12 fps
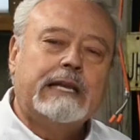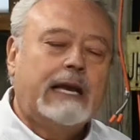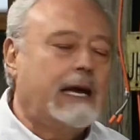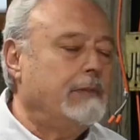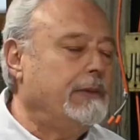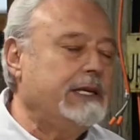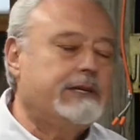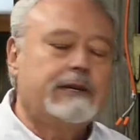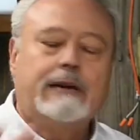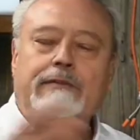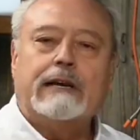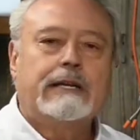I bet you
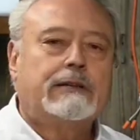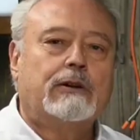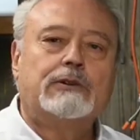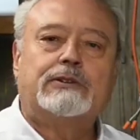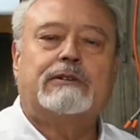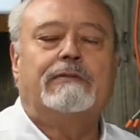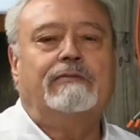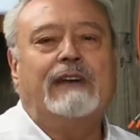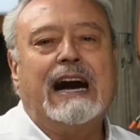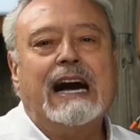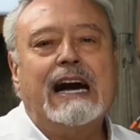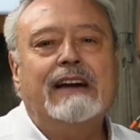I've got close to
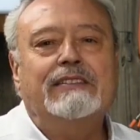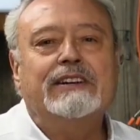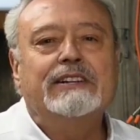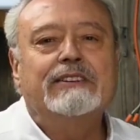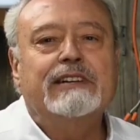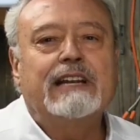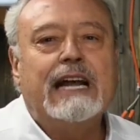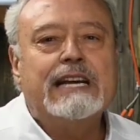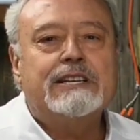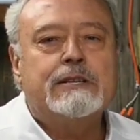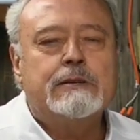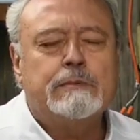500
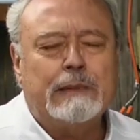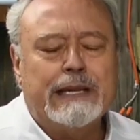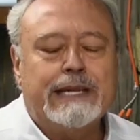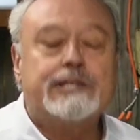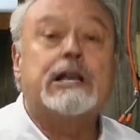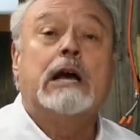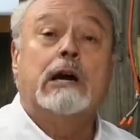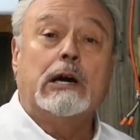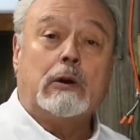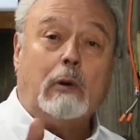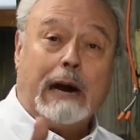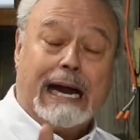license plates
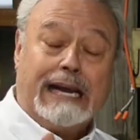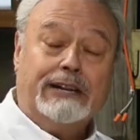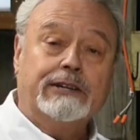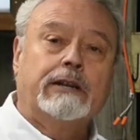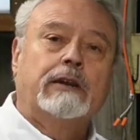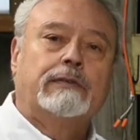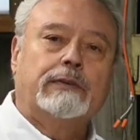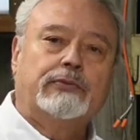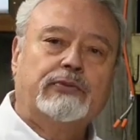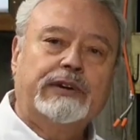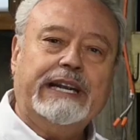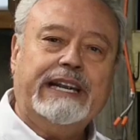acquired for
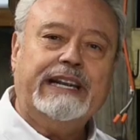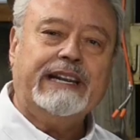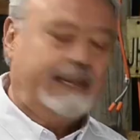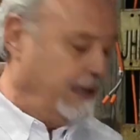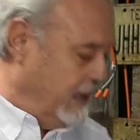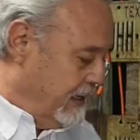free.